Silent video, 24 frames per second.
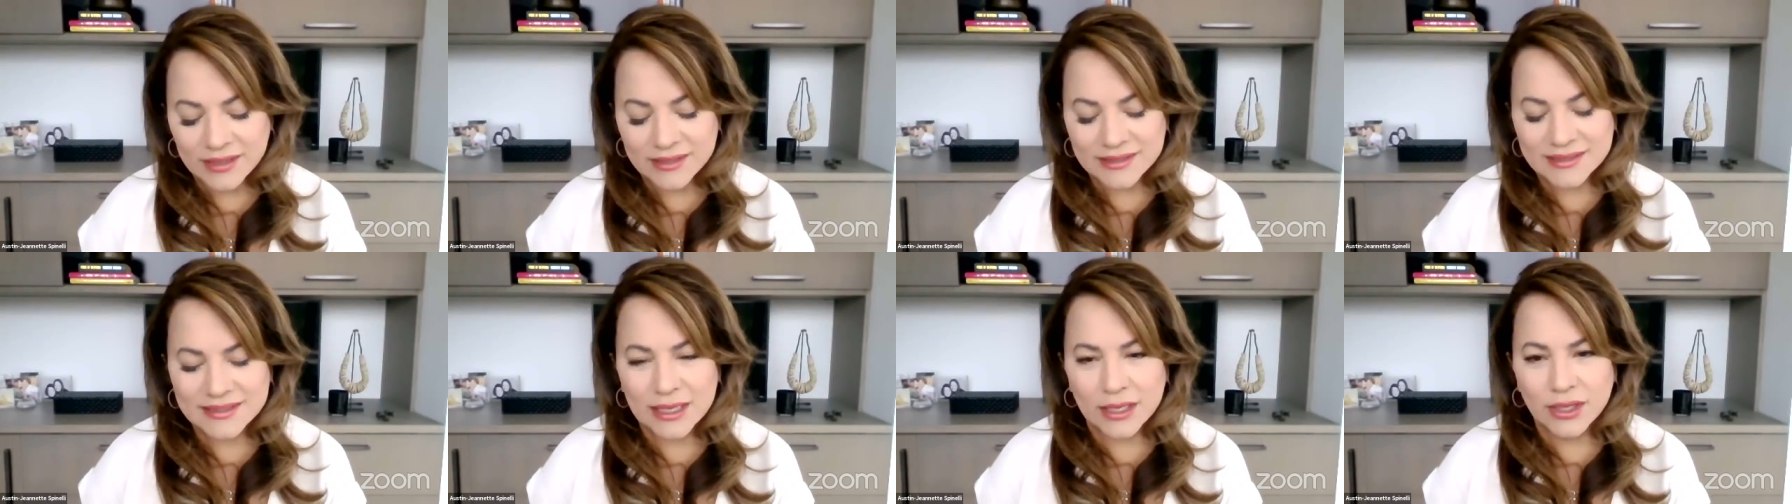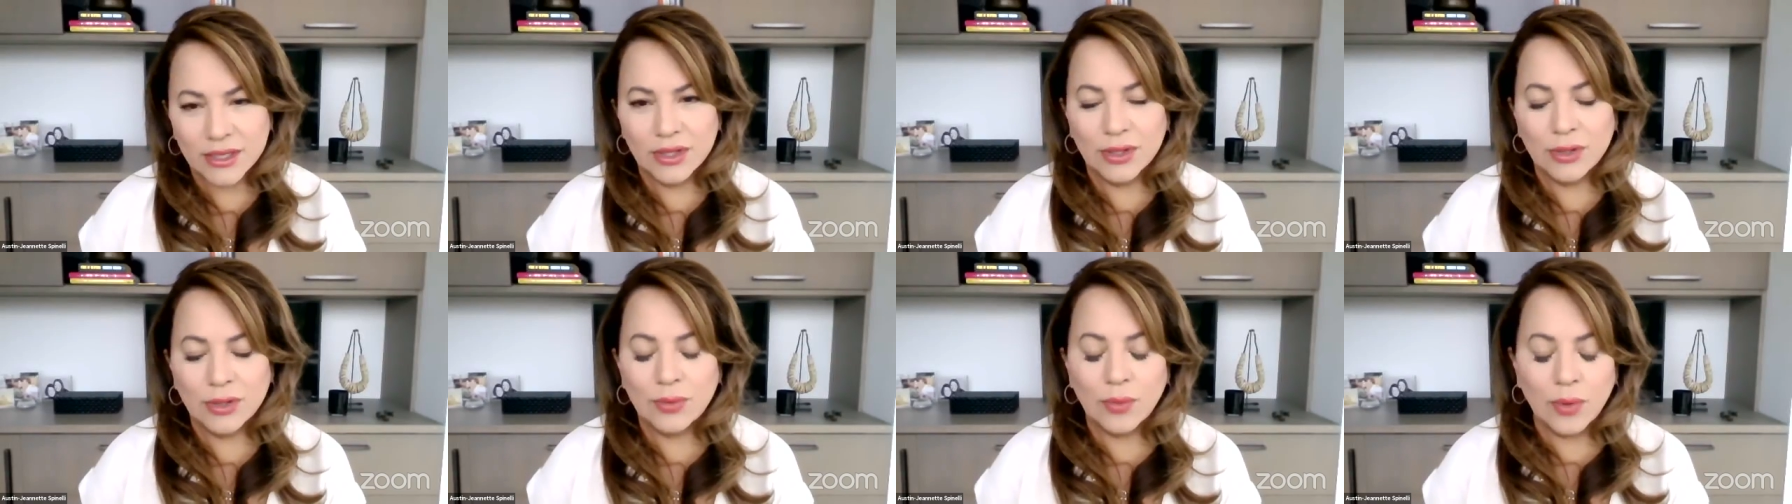is that
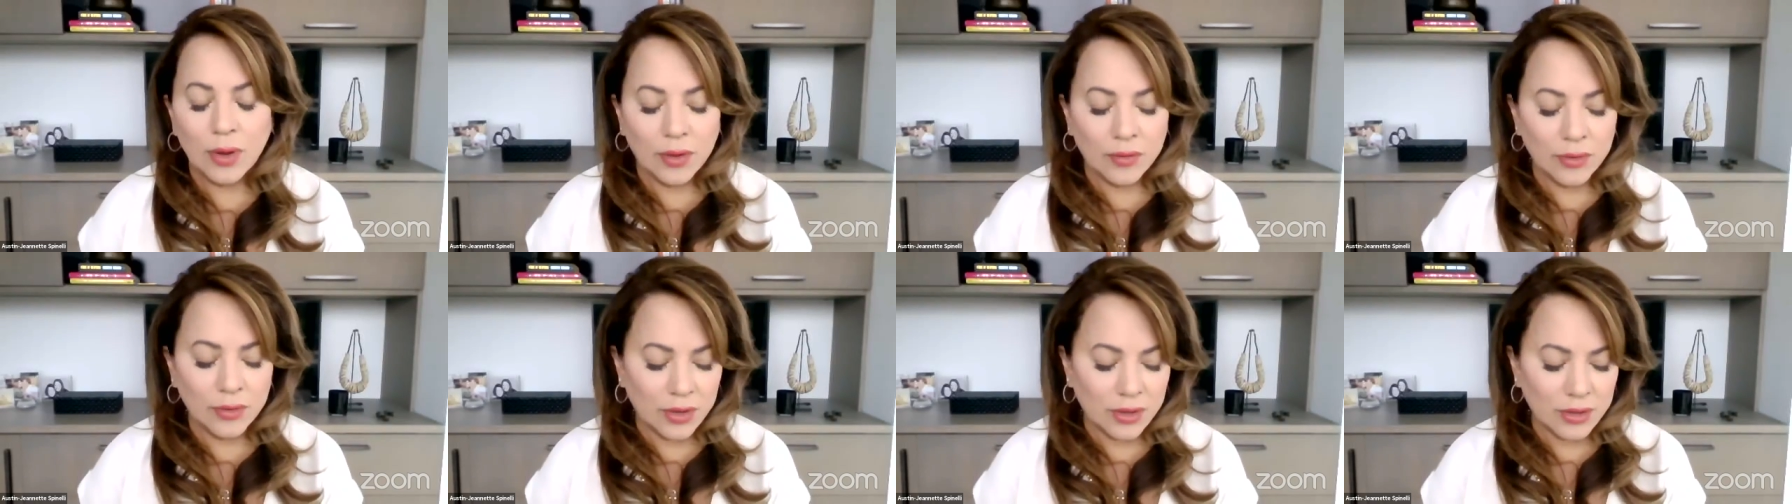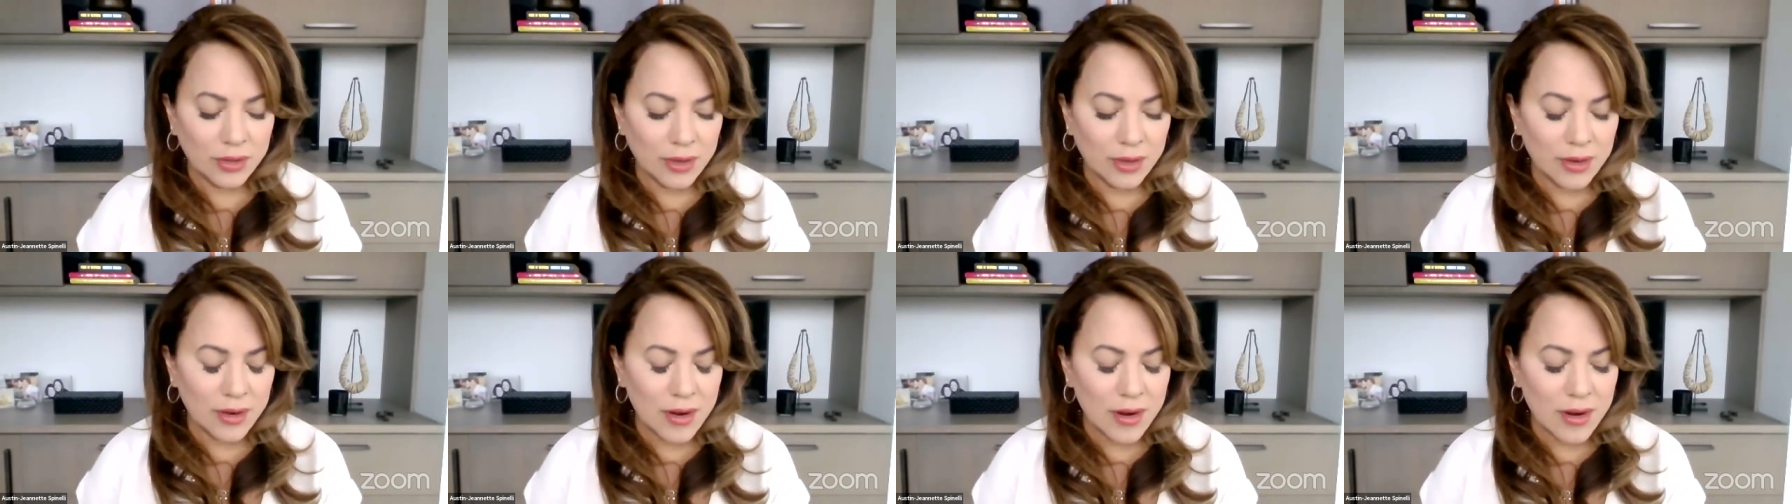you all
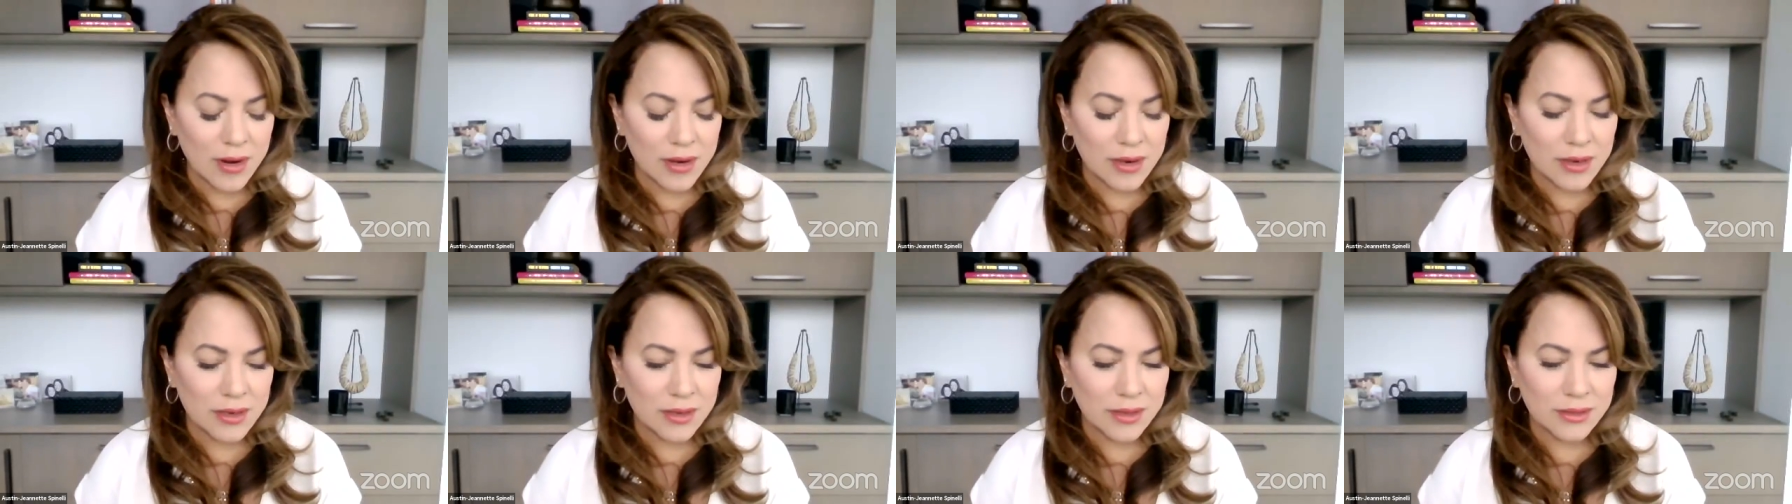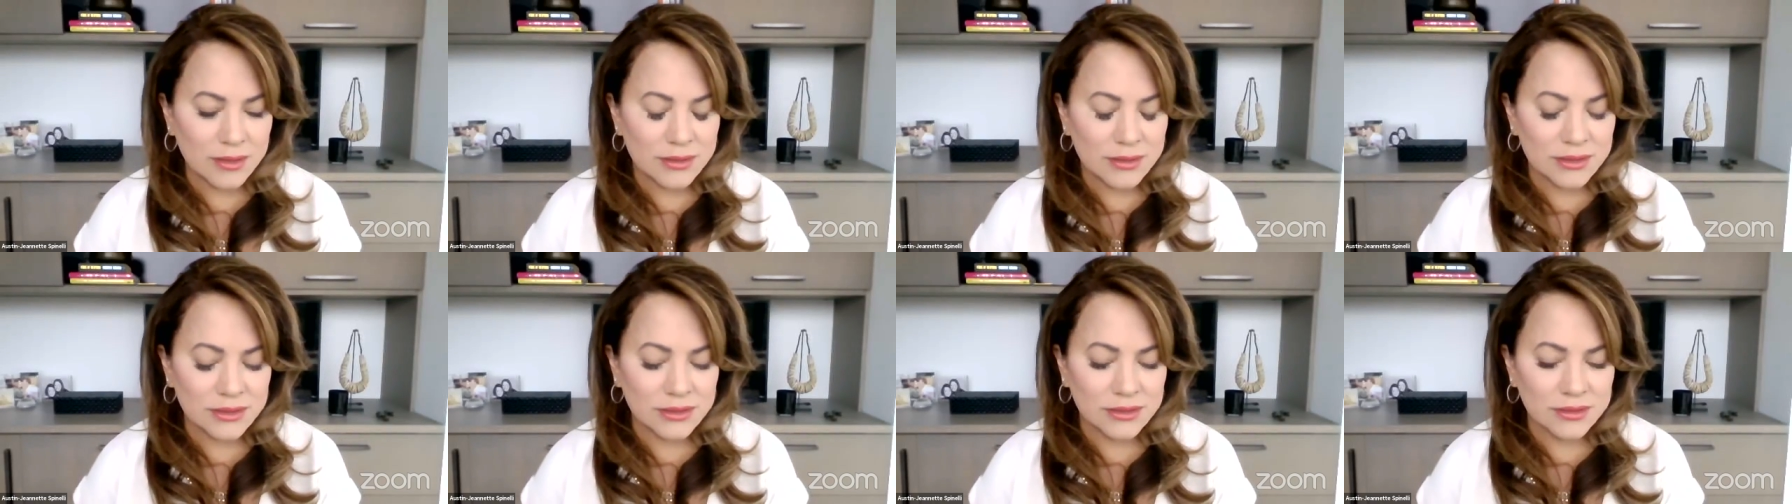
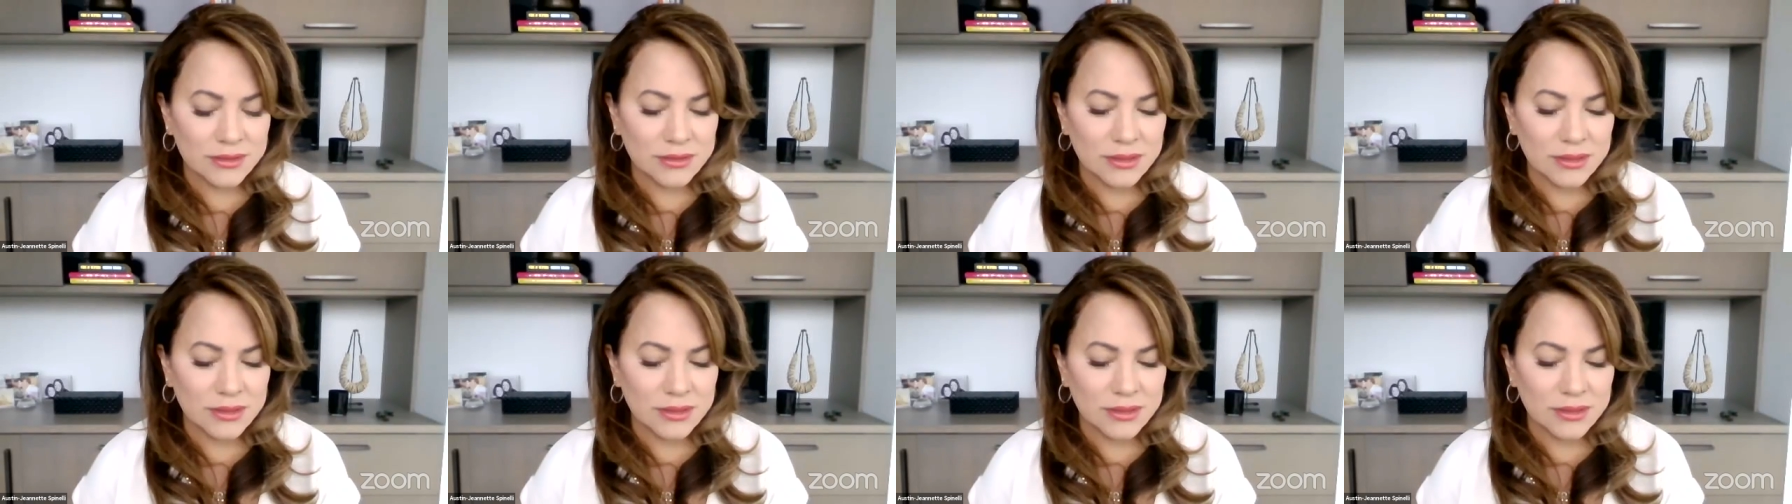are